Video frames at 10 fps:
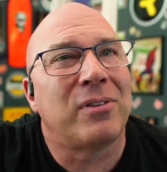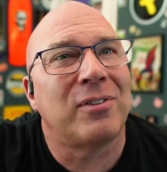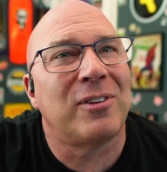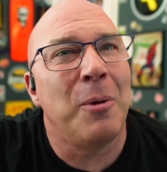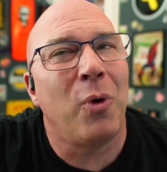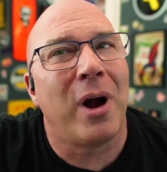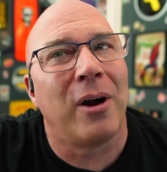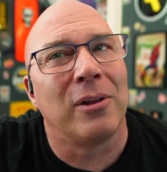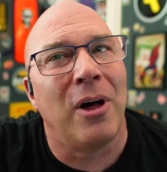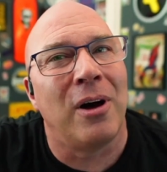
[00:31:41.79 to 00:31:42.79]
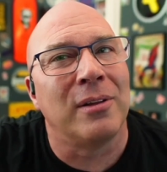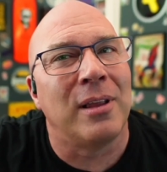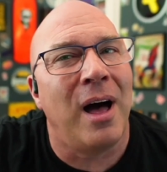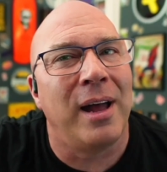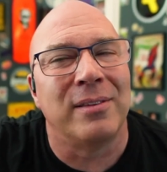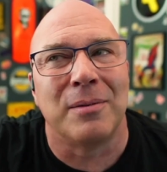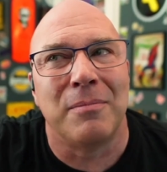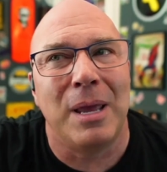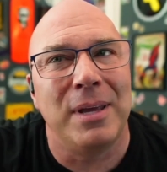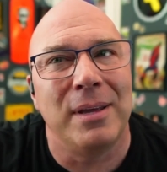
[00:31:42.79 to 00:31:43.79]
But somewhere along the lines,
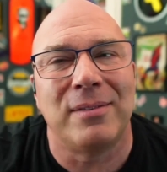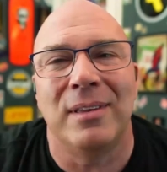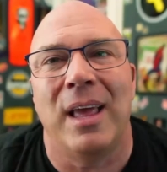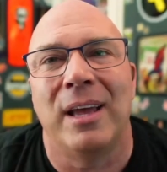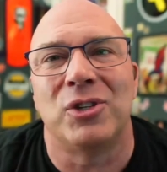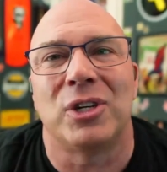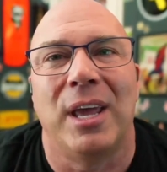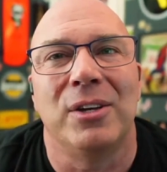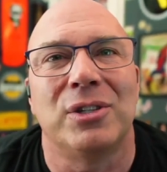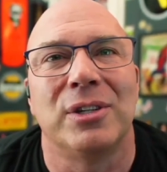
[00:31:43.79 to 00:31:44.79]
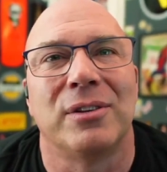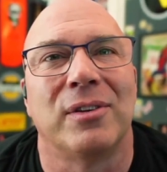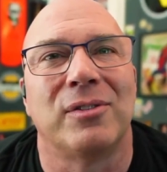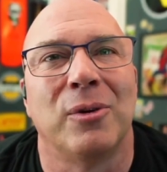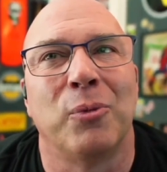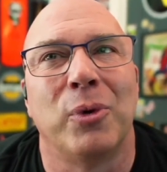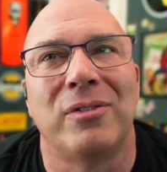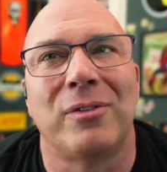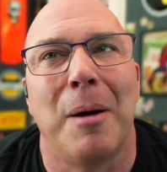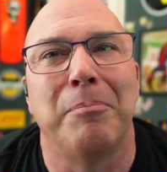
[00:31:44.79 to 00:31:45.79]
and maybe it's in the education system,
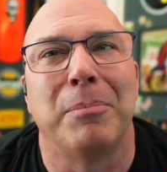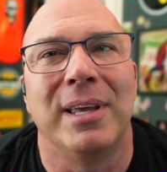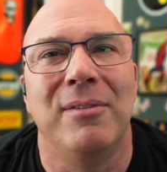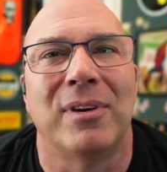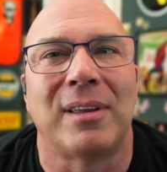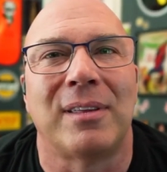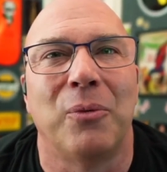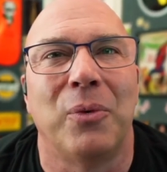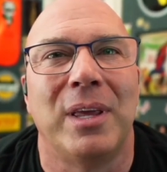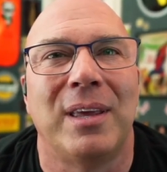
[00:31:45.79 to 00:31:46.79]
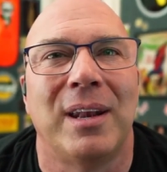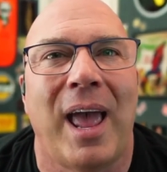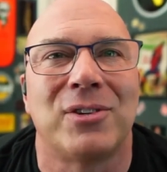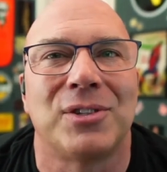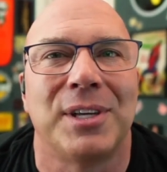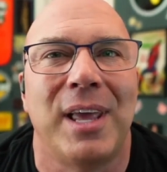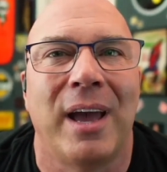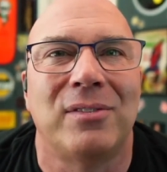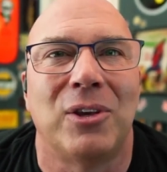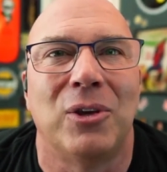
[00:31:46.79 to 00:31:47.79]
we stop believing that we can actually
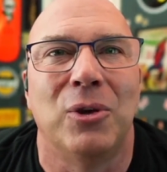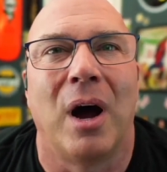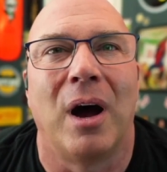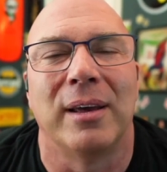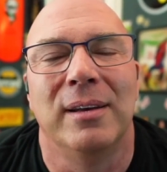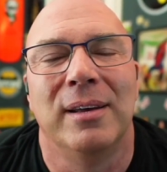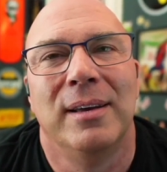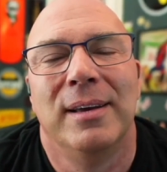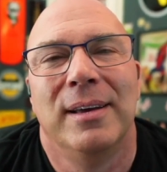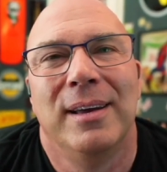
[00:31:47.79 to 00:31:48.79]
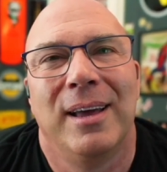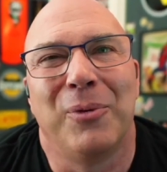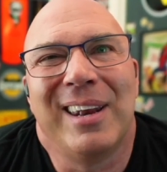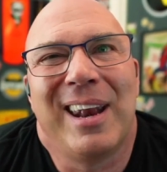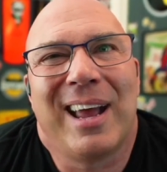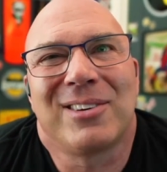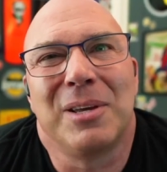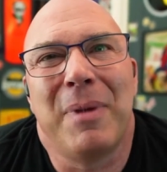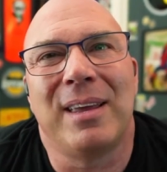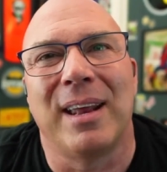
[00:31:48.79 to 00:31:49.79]
execute on it and we can
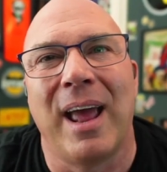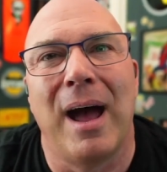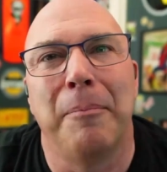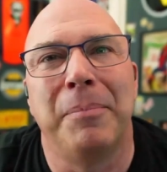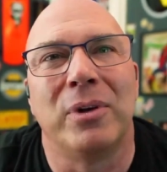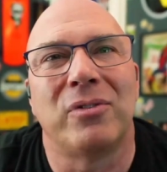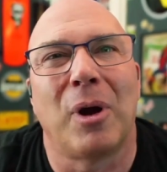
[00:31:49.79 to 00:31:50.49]
actually make it happen. We